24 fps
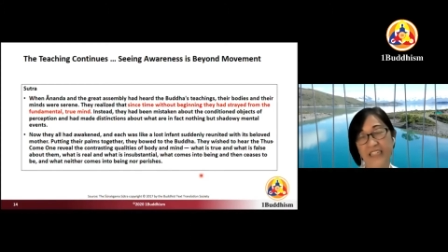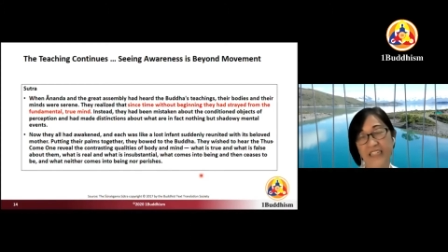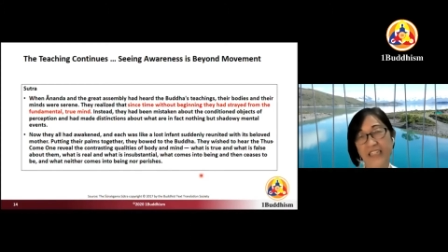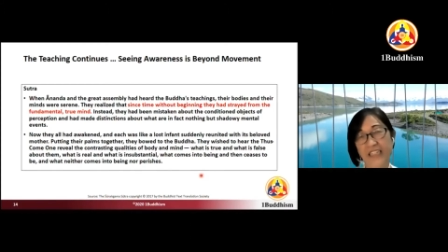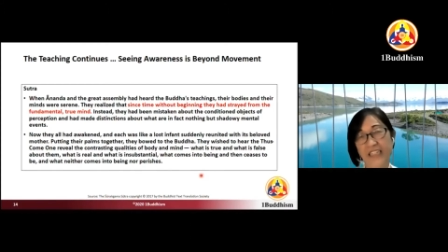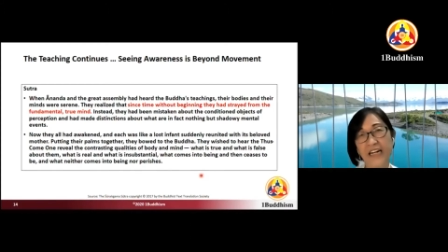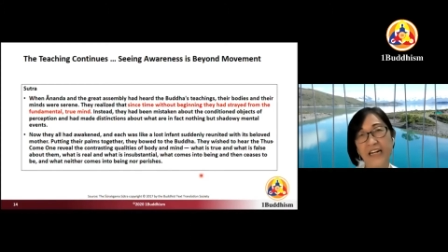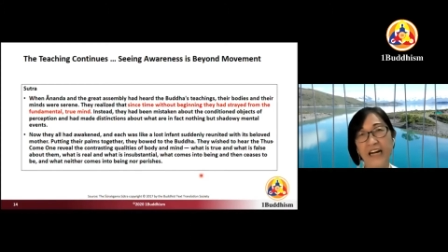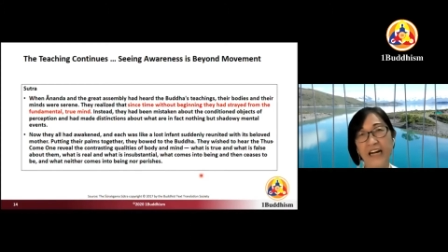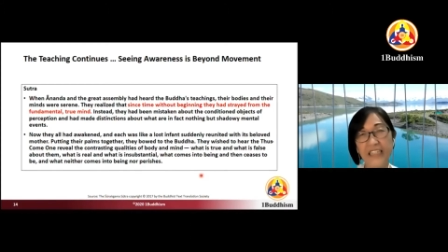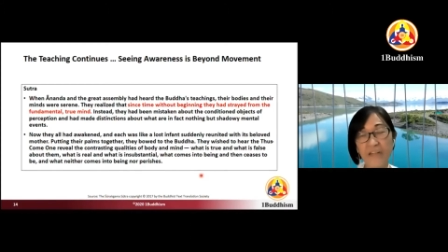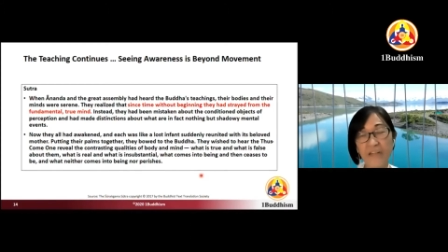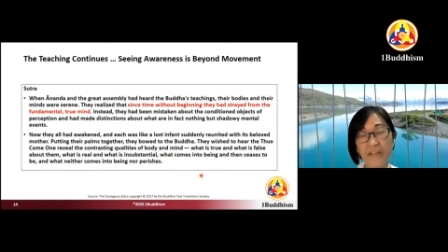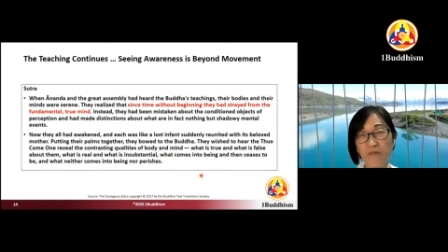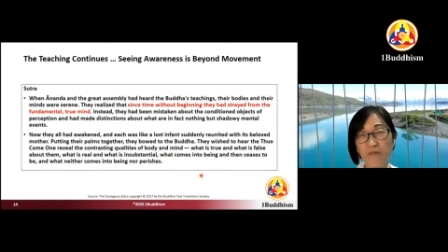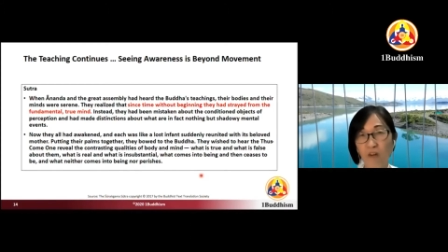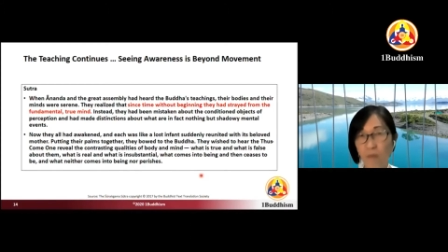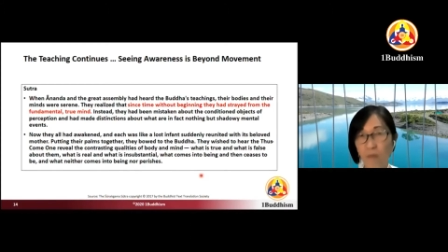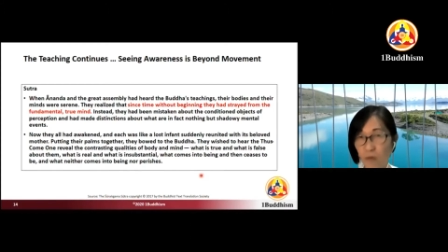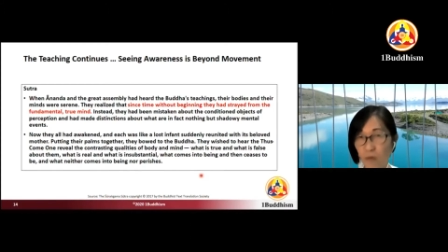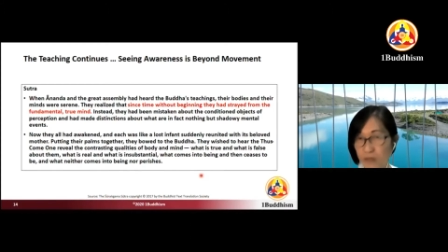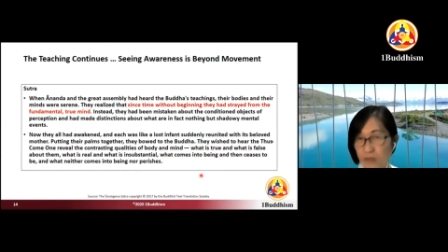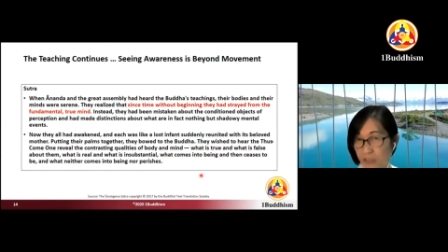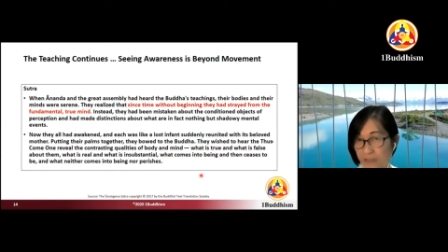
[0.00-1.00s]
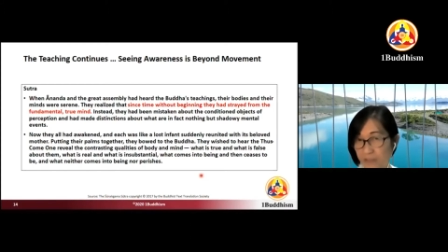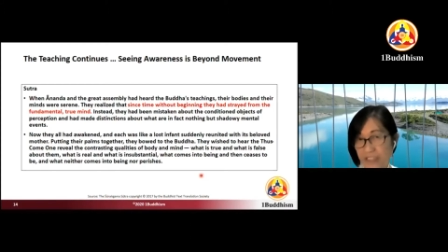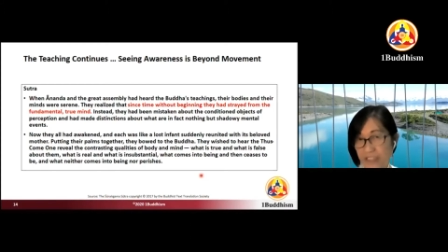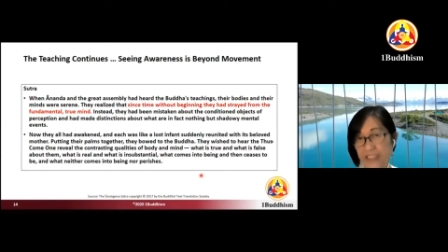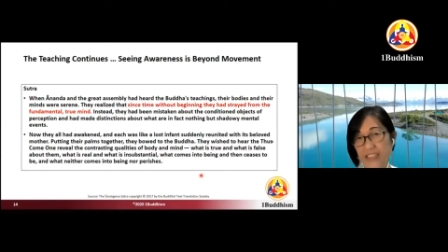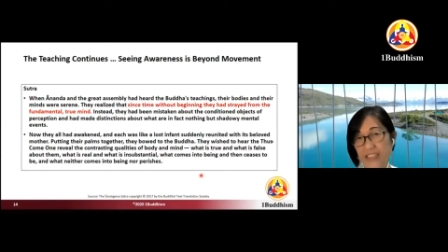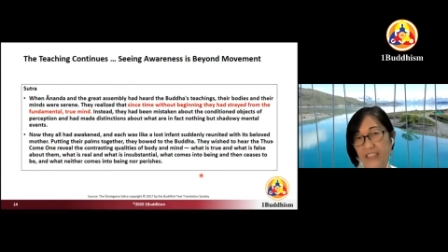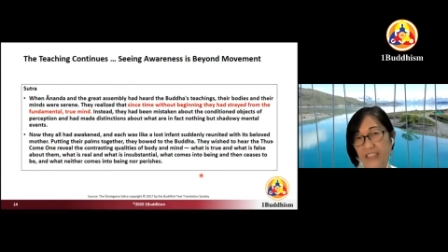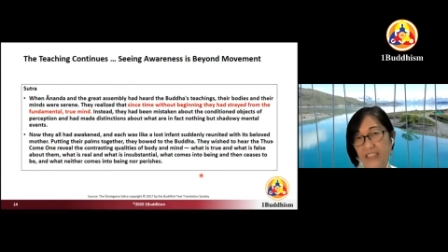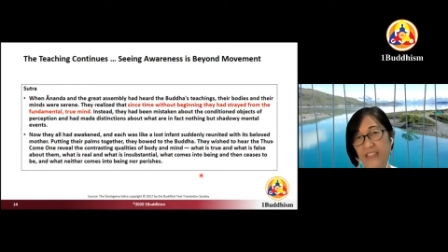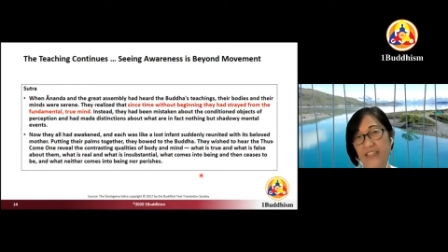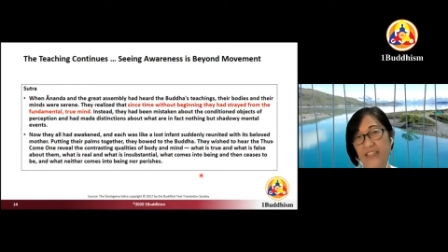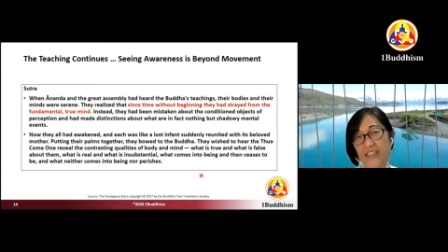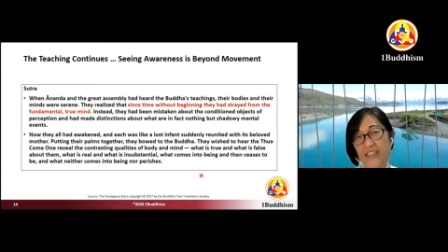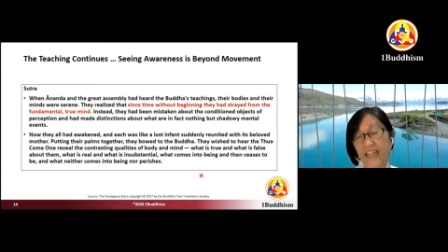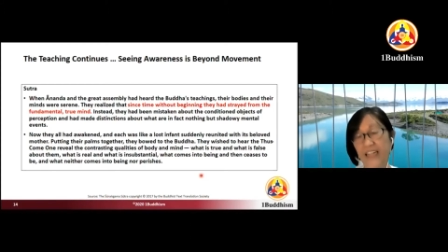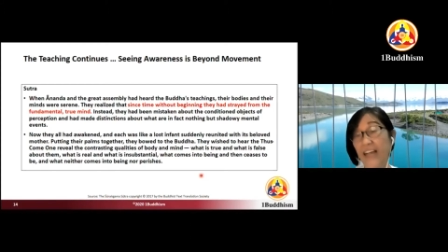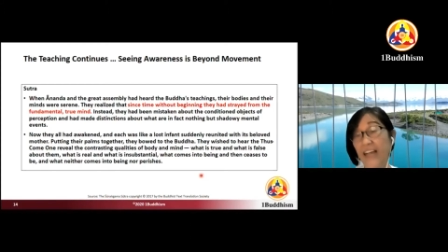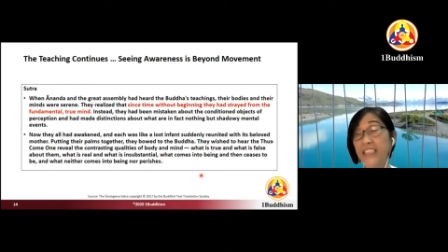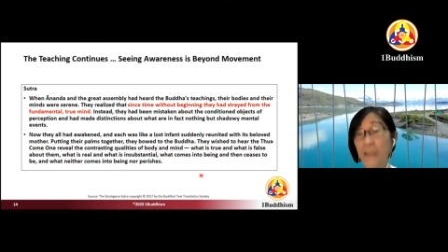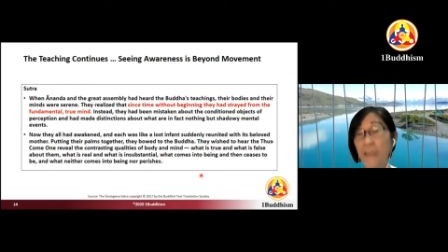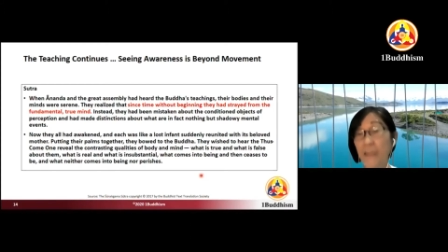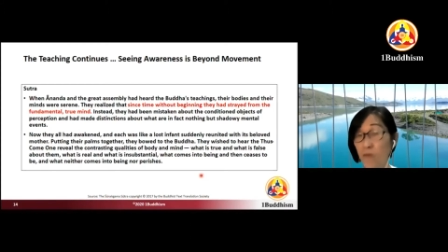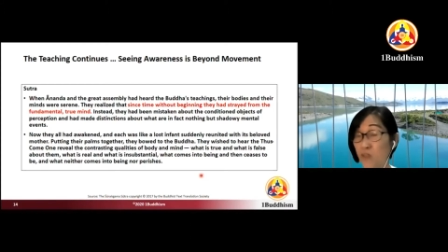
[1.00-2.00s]
I think for most of us, and I
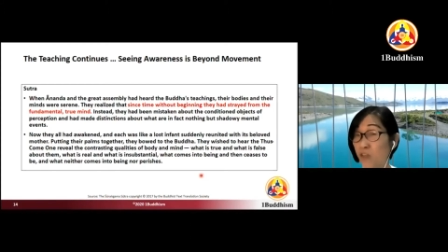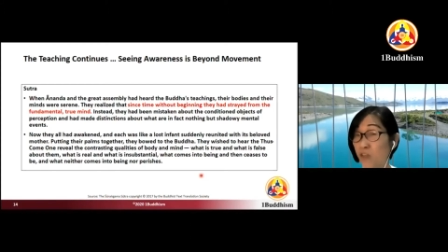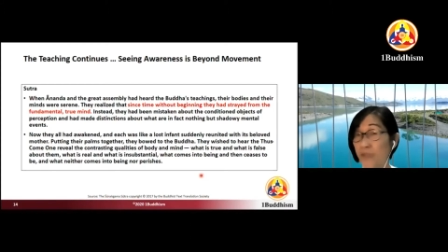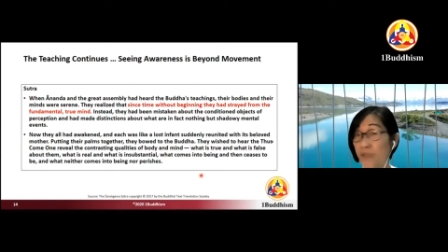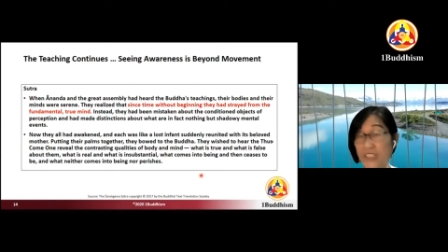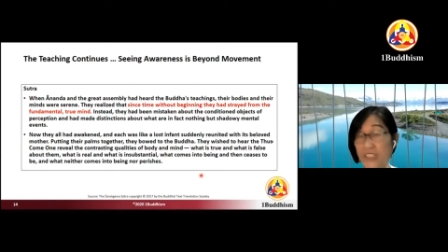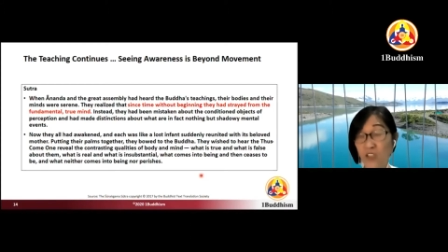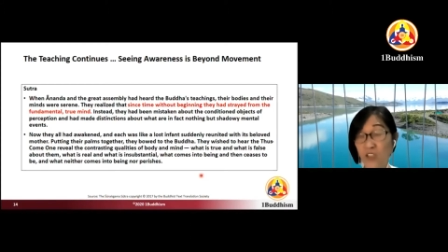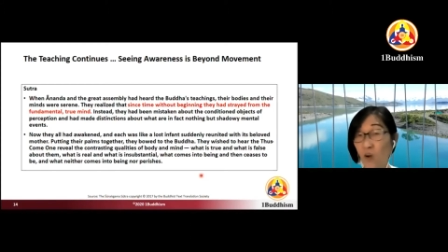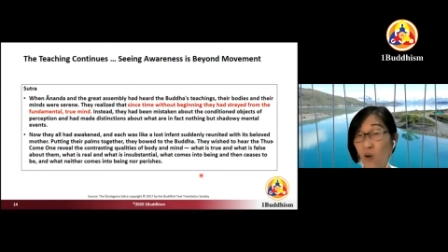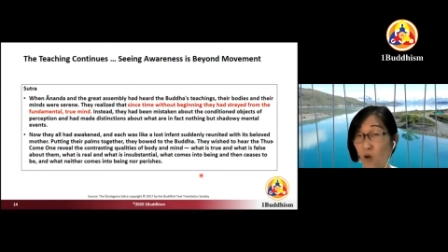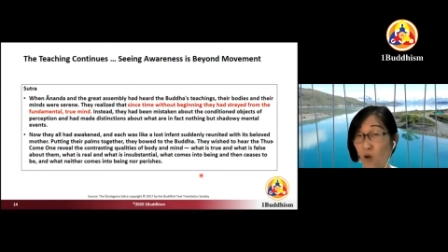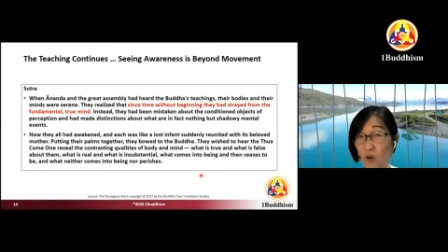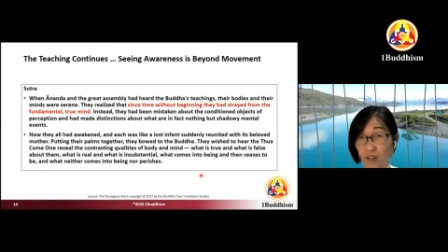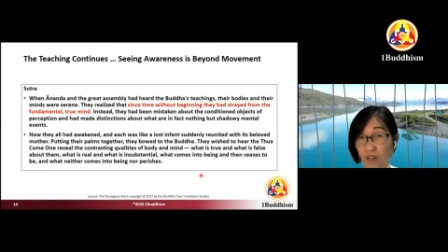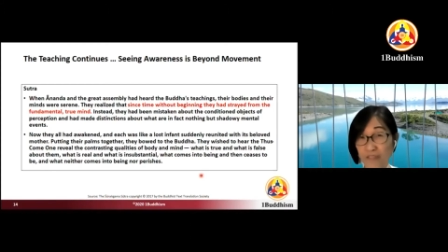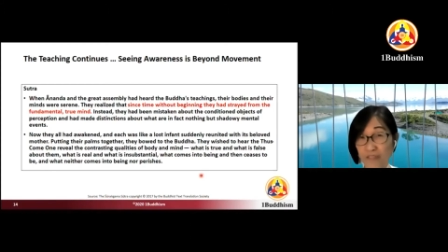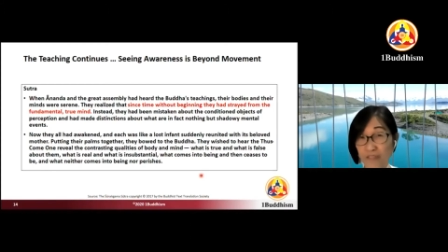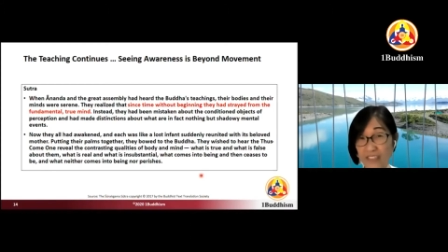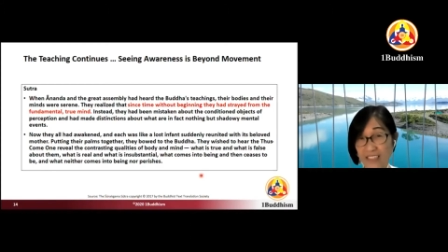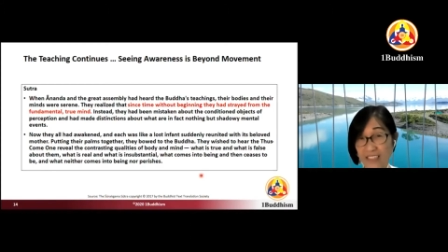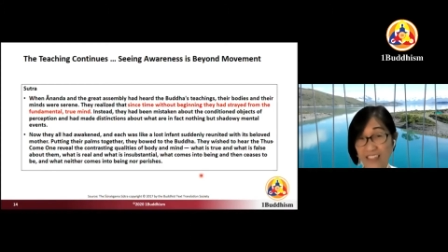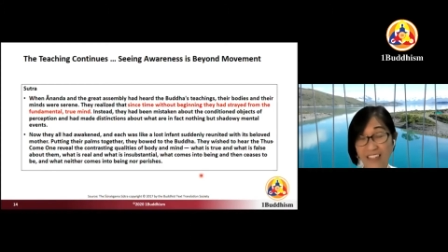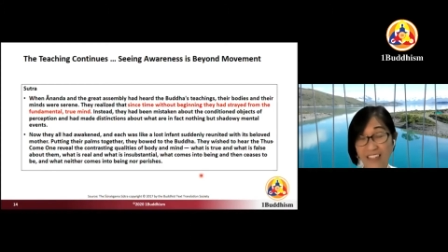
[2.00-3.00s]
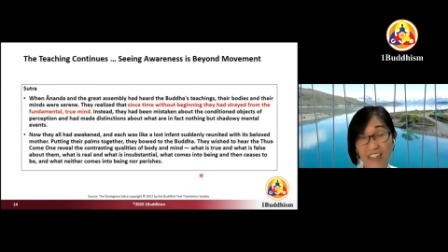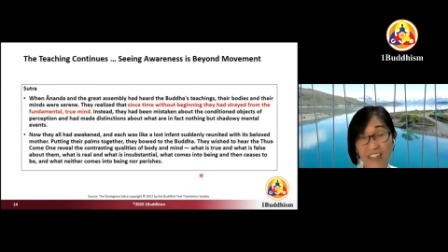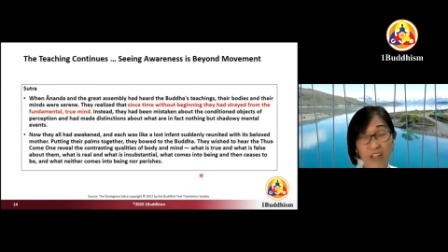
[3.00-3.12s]
say most of us, not all of us,